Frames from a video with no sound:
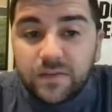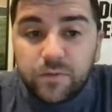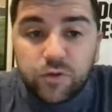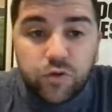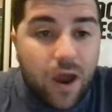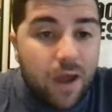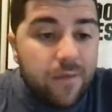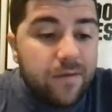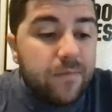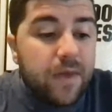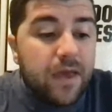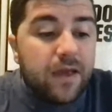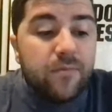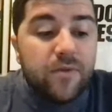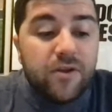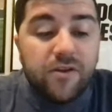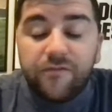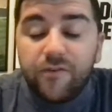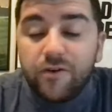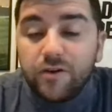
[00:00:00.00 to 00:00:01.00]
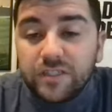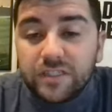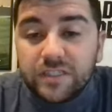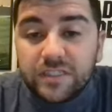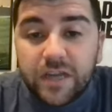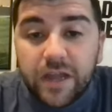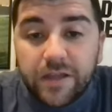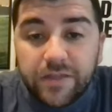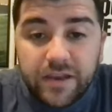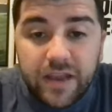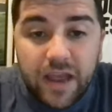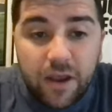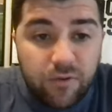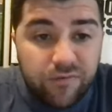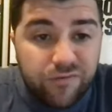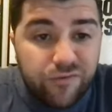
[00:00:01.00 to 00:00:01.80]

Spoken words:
subscribing, making me your first listen of the day.